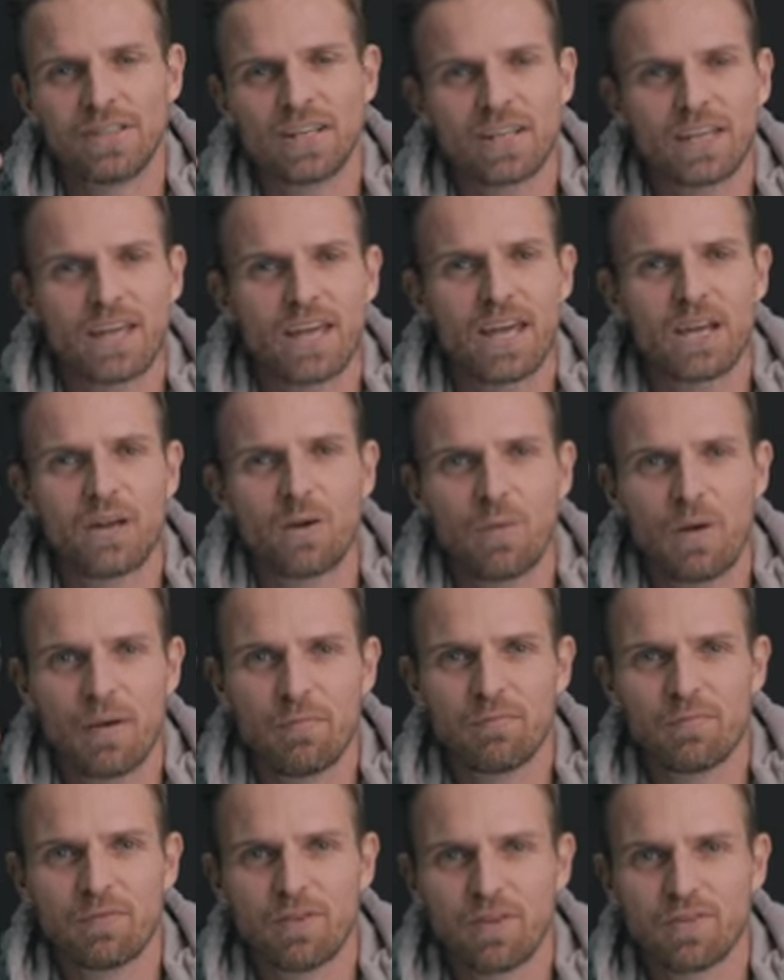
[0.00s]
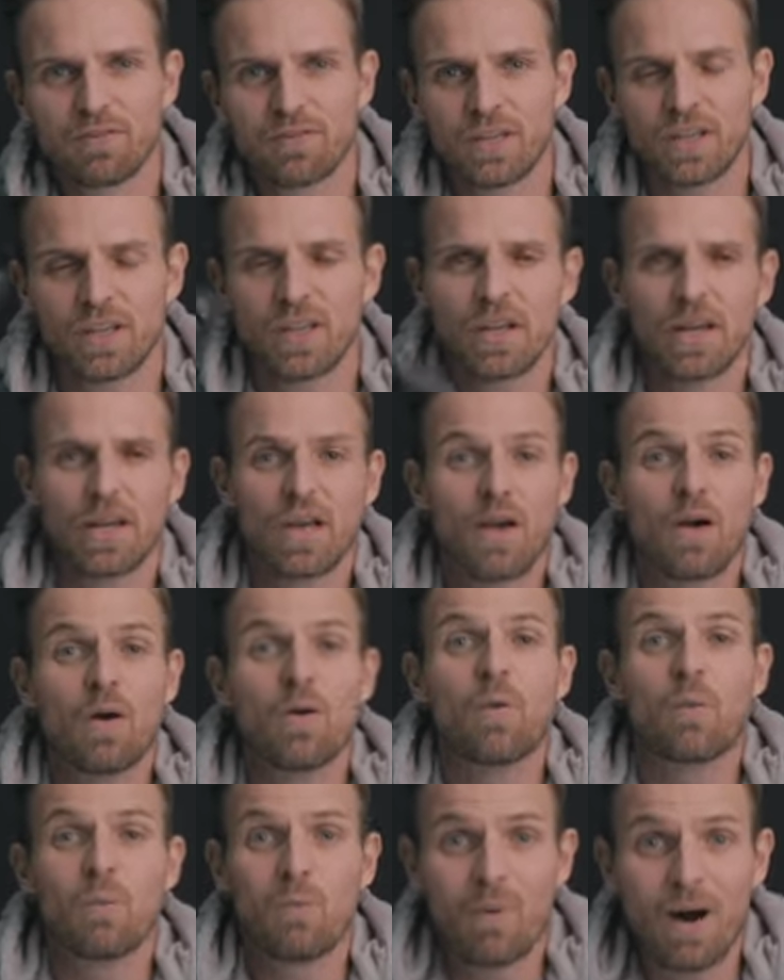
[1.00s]
the Canon M50.
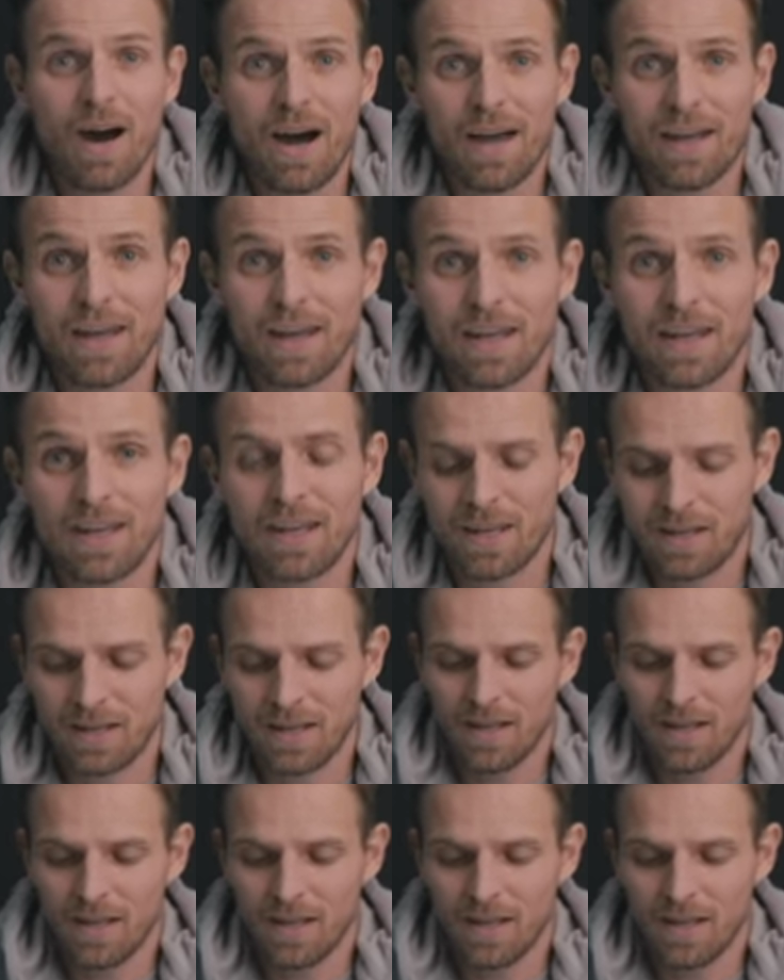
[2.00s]
Why?